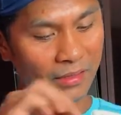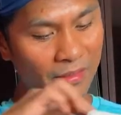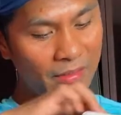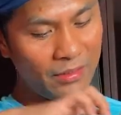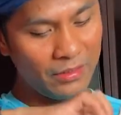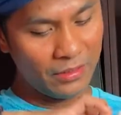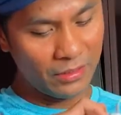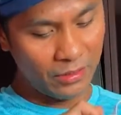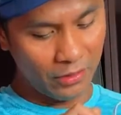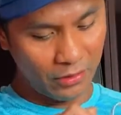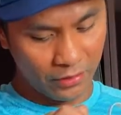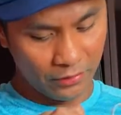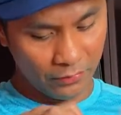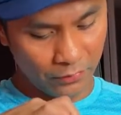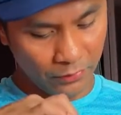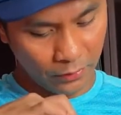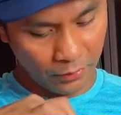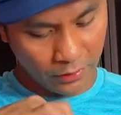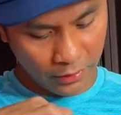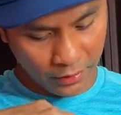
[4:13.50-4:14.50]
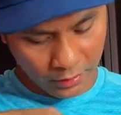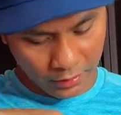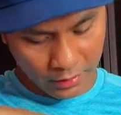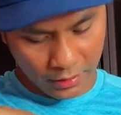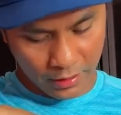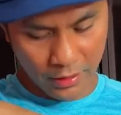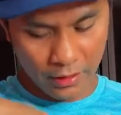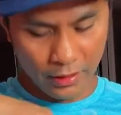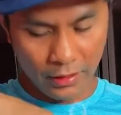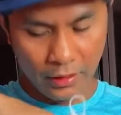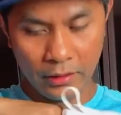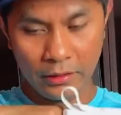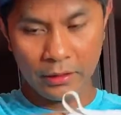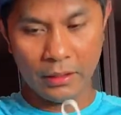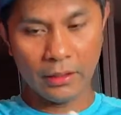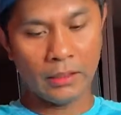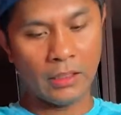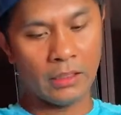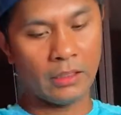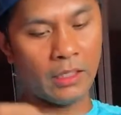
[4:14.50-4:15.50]
So if you could
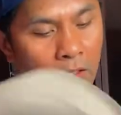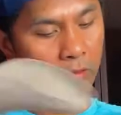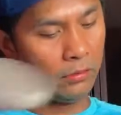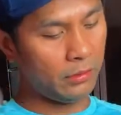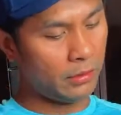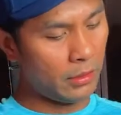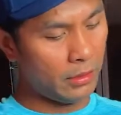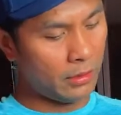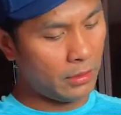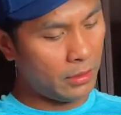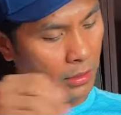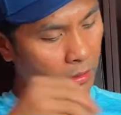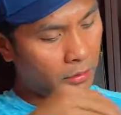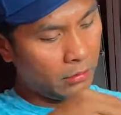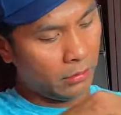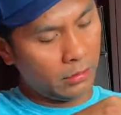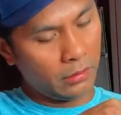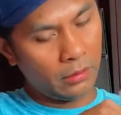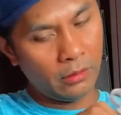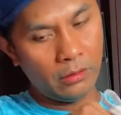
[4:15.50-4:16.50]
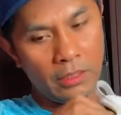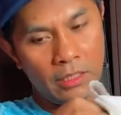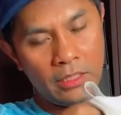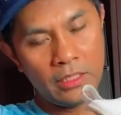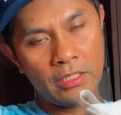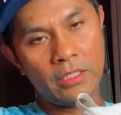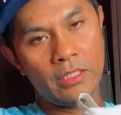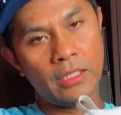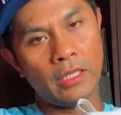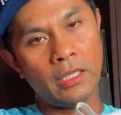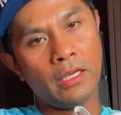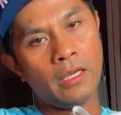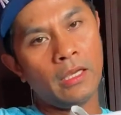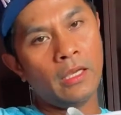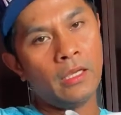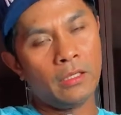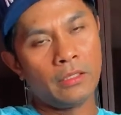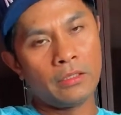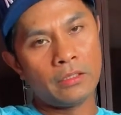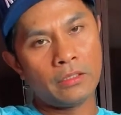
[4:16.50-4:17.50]
take that out, take this out. So let's see.
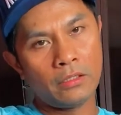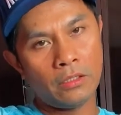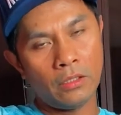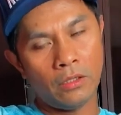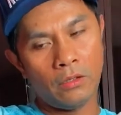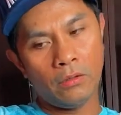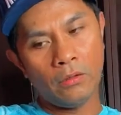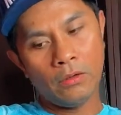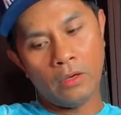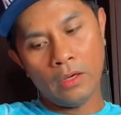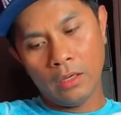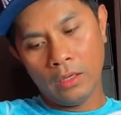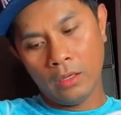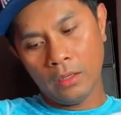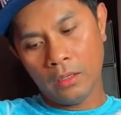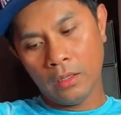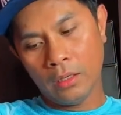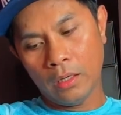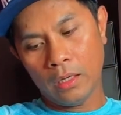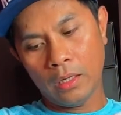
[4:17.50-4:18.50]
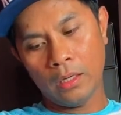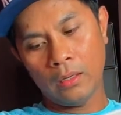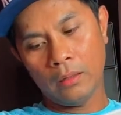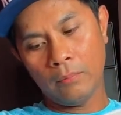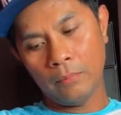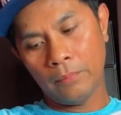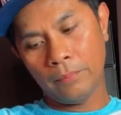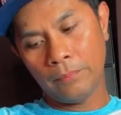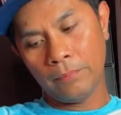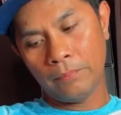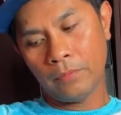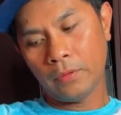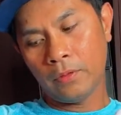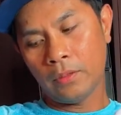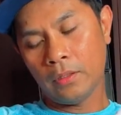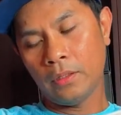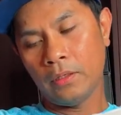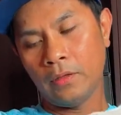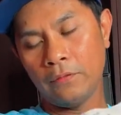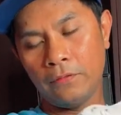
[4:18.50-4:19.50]
So
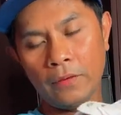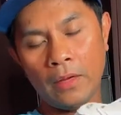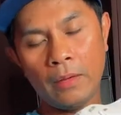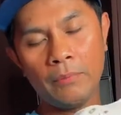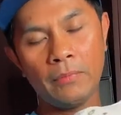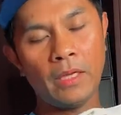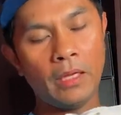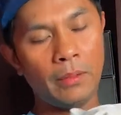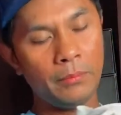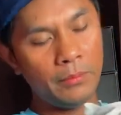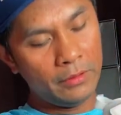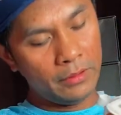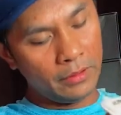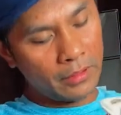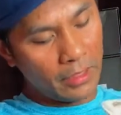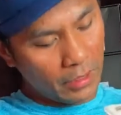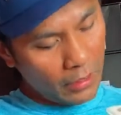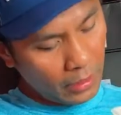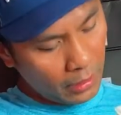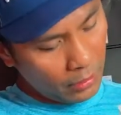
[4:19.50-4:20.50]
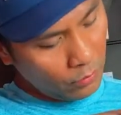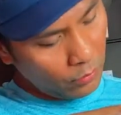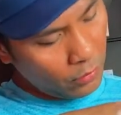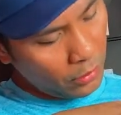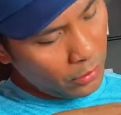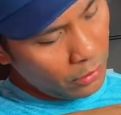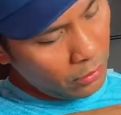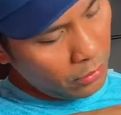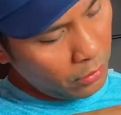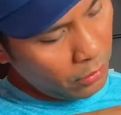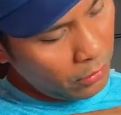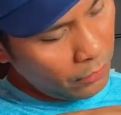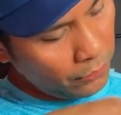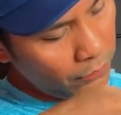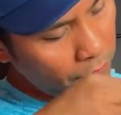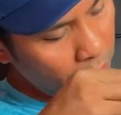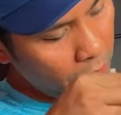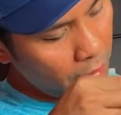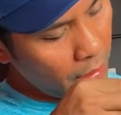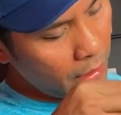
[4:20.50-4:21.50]
if I'm not mistaken, one
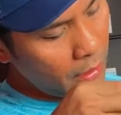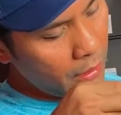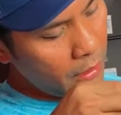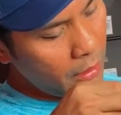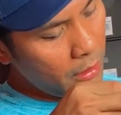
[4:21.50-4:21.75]
of the